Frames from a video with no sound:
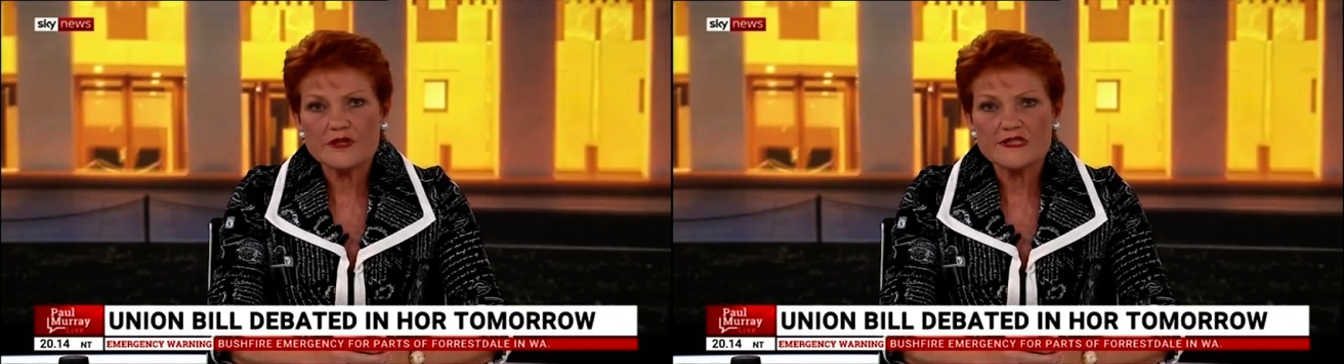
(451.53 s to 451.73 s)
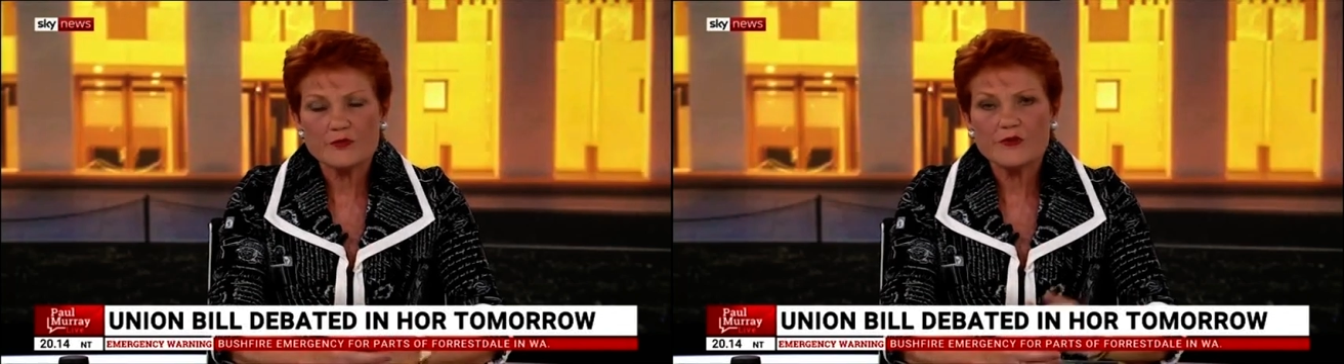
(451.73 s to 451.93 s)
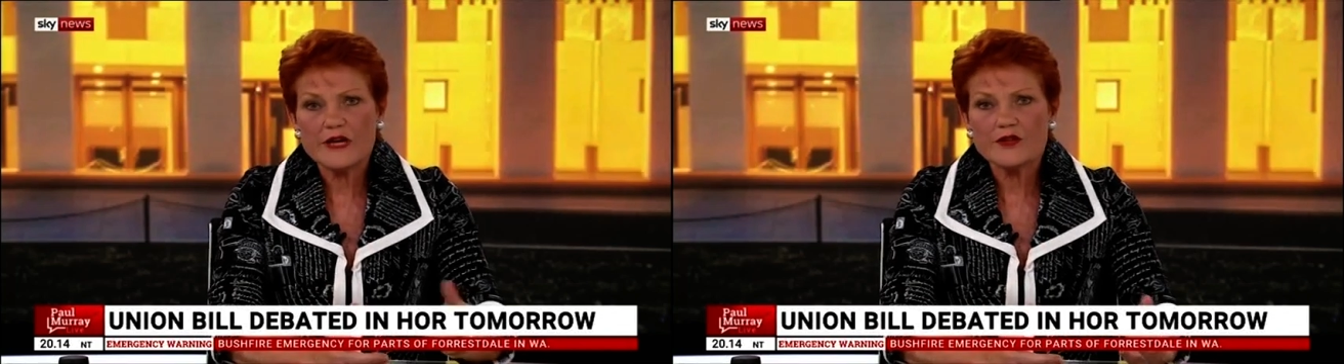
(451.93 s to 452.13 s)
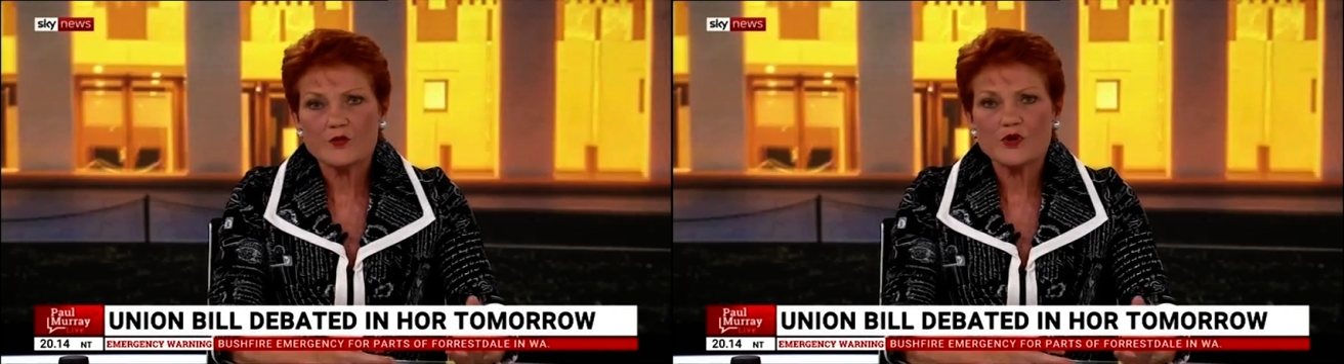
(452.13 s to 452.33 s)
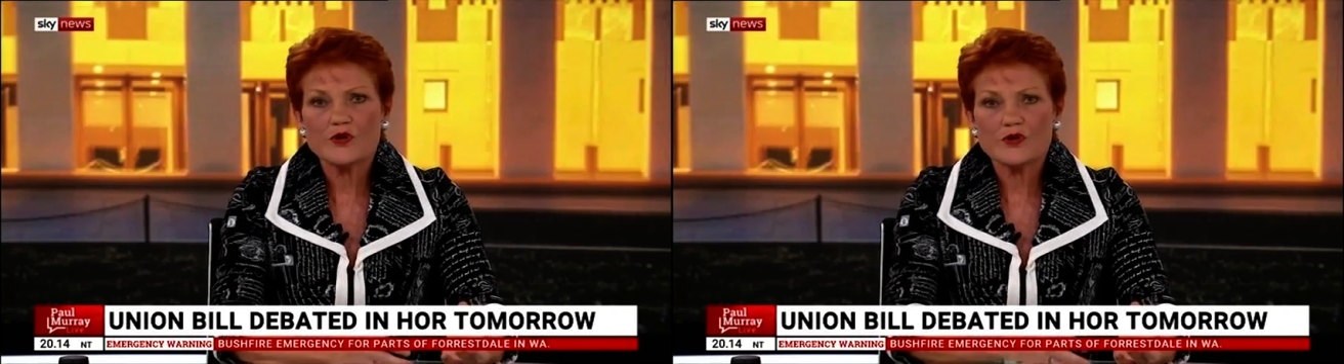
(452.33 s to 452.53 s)
I said, without the
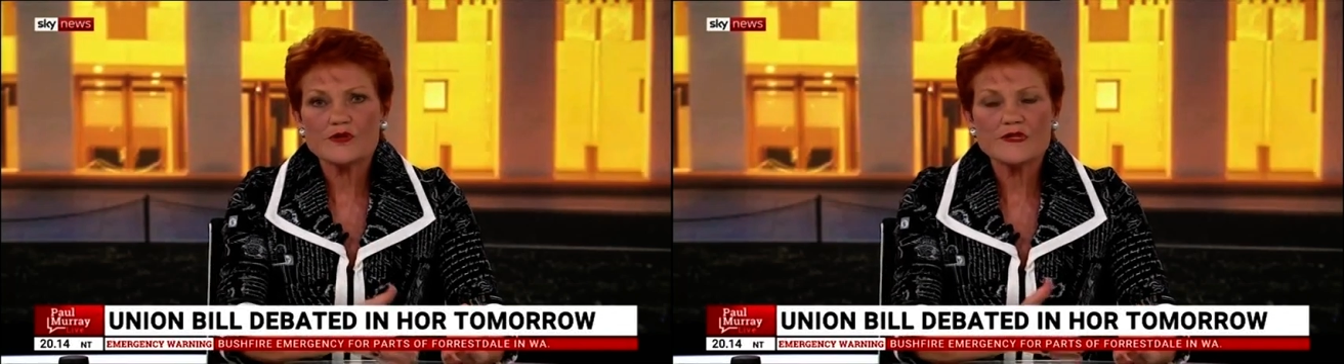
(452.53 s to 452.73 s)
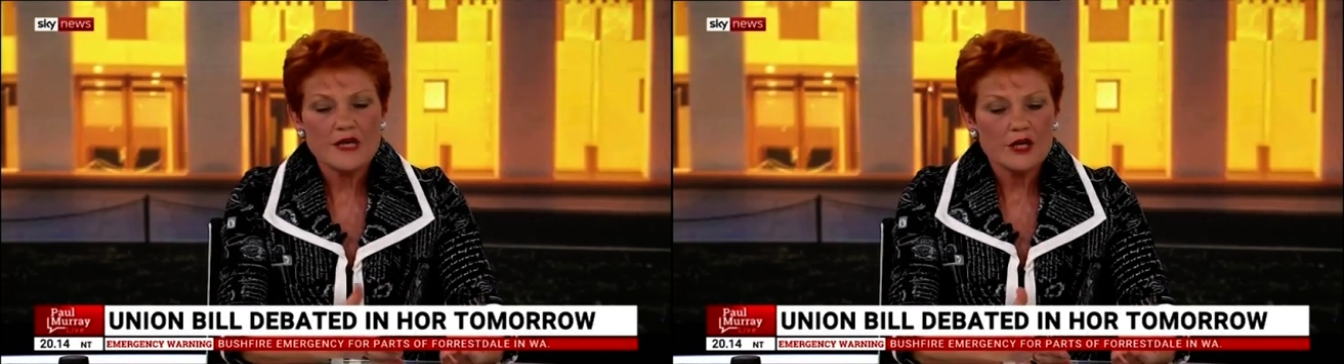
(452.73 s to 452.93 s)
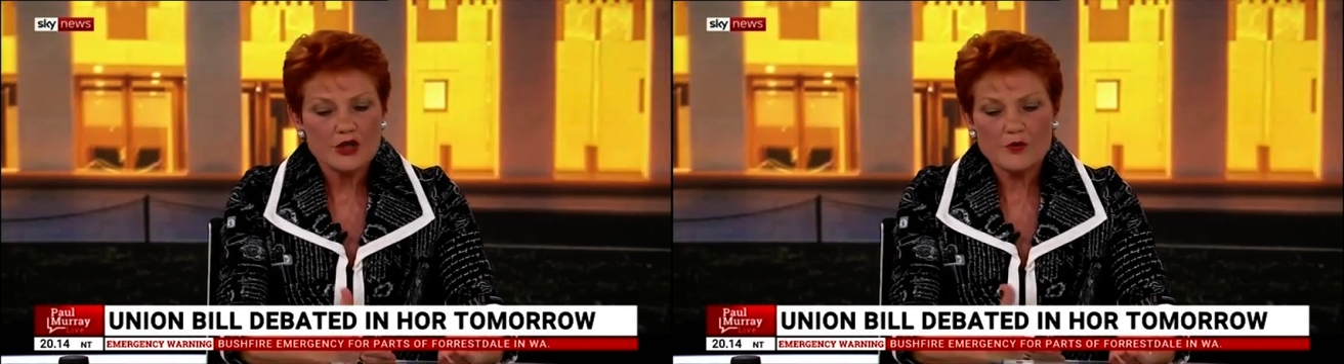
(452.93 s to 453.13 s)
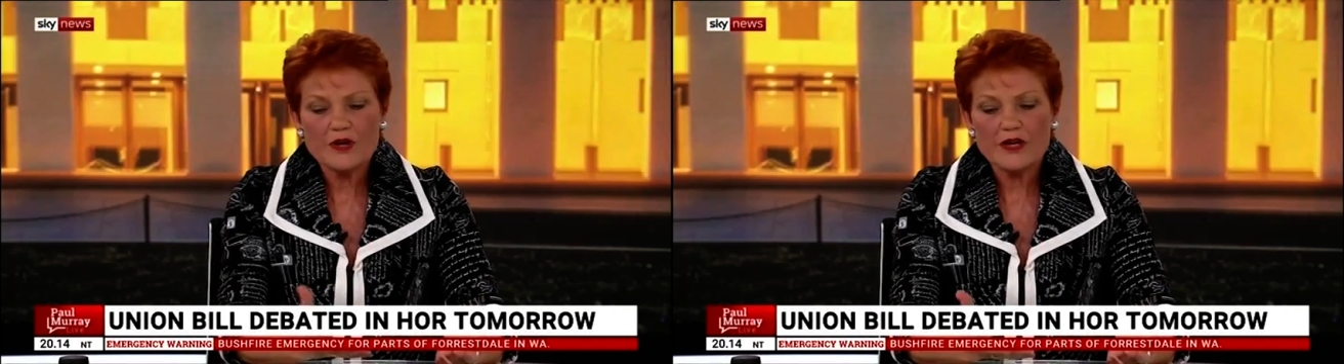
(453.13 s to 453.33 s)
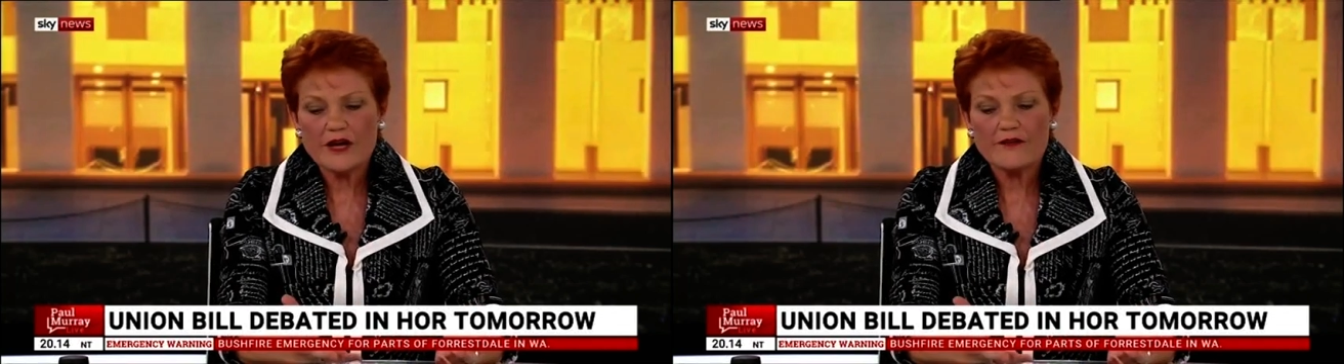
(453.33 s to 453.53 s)
workers, you
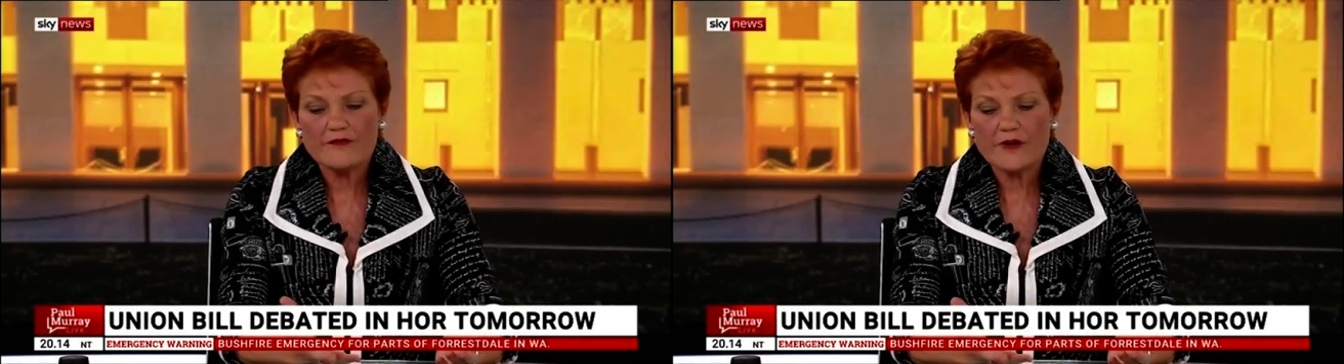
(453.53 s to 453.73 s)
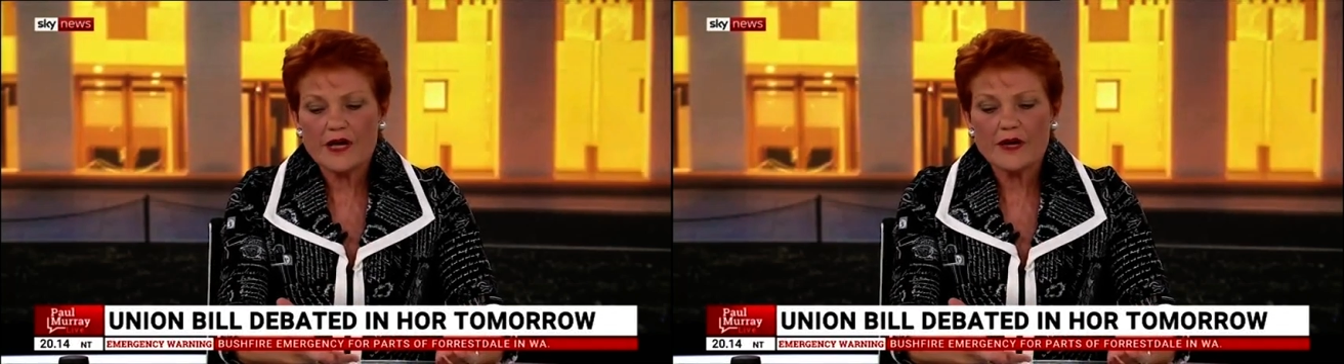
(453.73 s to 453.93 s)
won't have,